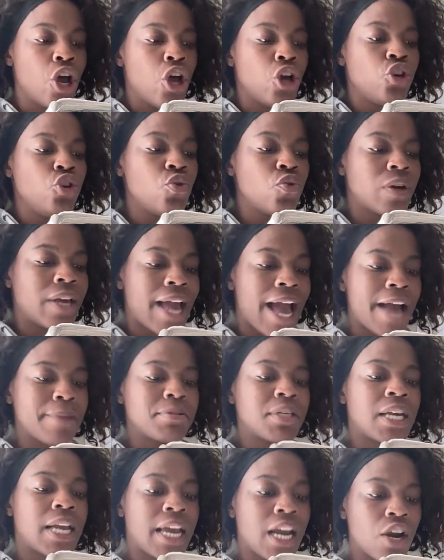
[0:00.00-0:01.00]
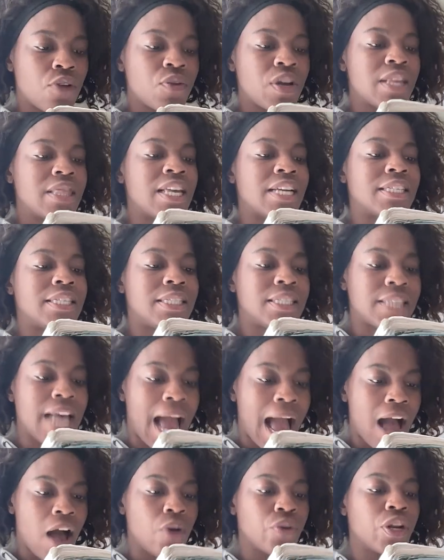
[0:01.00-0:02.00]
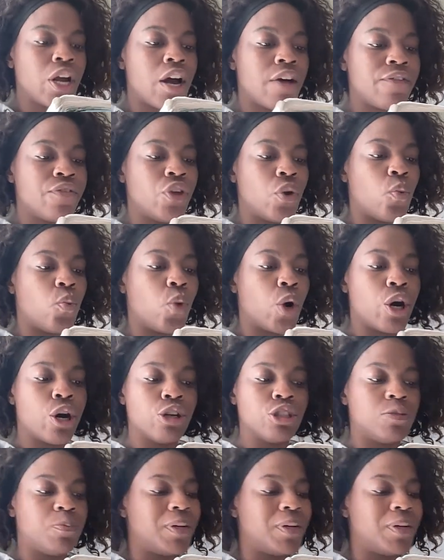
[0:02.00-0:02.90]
You kept hearing the sound of the words,